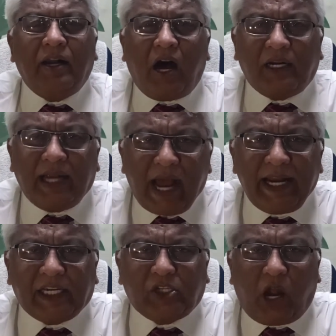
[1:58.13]
Our
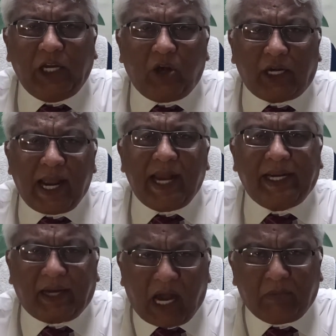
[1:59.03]
organic soil
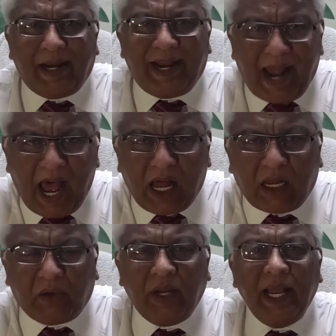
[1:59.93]
organic carbon
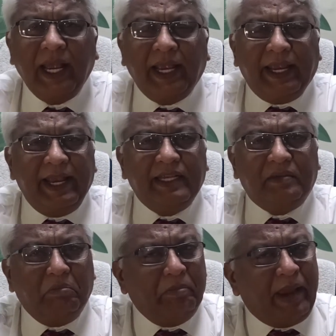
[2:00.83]
now
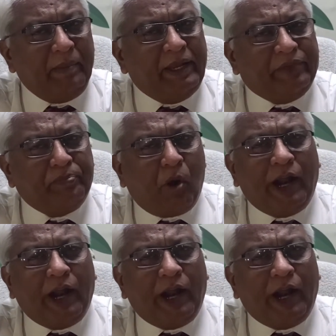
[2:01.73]
is maybe